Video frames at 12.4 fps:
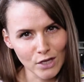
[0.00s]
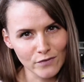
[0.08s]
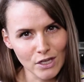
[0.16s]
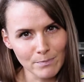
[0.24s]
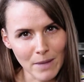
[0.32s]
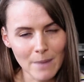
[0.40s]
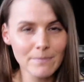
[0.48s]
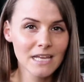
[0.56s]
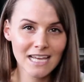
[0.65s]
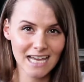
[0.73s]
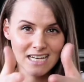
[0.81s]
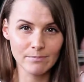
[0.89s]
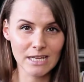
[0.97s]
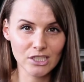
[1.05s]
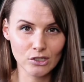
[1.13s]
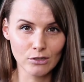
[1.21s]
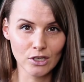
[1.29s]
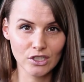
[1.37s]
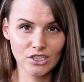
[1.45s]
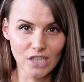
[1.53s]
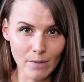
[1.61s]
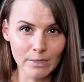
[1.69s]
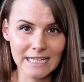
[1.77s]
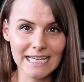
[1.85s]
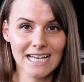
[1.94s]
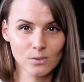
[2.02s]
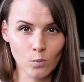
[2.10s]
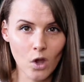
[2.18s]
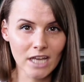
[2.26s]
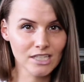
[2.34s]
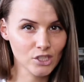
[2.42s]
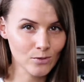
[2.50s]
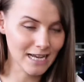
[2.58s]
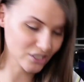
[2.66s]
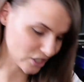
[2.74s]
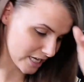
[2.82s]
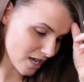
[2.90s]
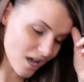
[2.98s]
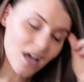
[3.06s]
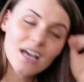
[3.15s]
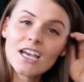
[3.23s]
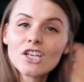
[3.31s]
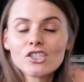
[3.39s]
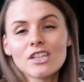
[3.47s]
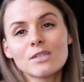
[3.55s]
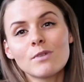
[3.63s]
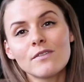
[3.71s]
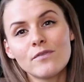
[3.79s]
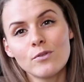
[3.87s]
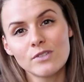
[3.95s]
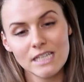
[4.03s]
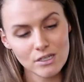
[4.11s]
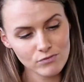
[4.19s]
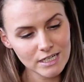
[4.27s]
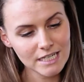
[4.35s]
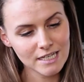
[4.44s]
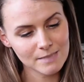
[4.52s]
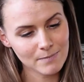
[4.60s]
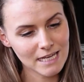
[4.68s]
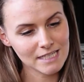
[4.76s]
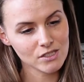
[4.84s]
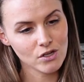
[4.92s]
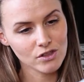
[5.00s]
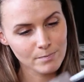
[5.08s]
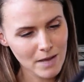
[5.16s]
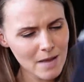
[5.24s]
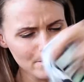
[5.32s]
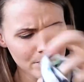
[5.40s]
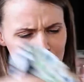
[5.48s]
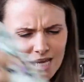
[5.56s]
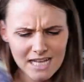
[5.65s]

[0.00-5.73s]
over your bum and it makes you look doubly as wide as you actually are. So this one falls in a really nice place on the bum.